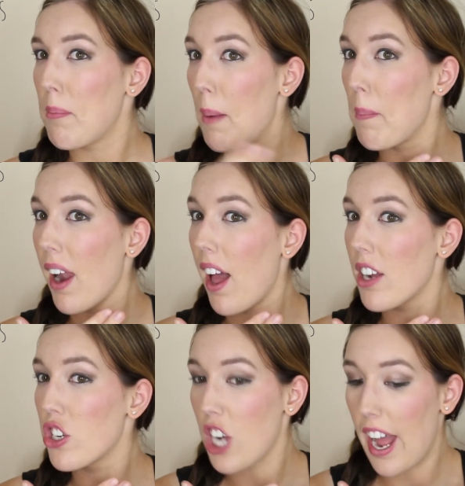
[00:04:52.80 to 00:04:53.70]
My
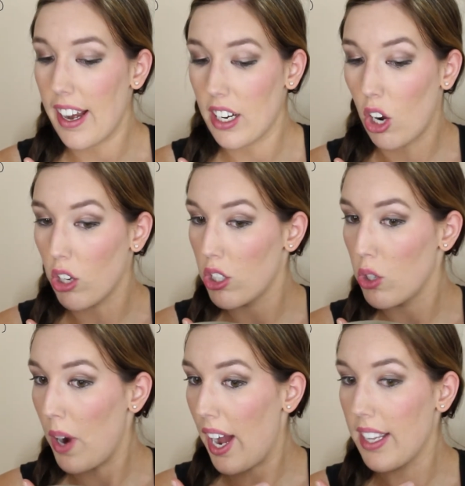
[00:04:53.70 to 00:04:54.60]
blush and
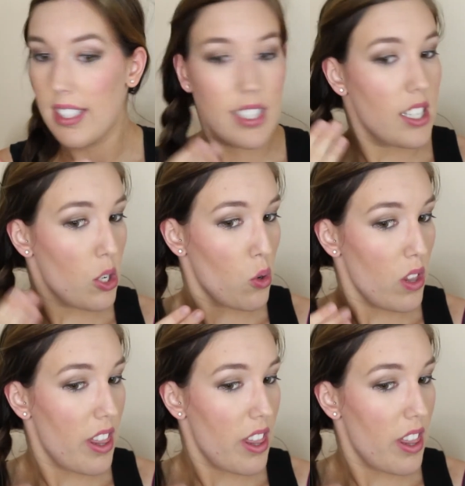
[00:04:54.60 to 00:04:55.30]
contour are still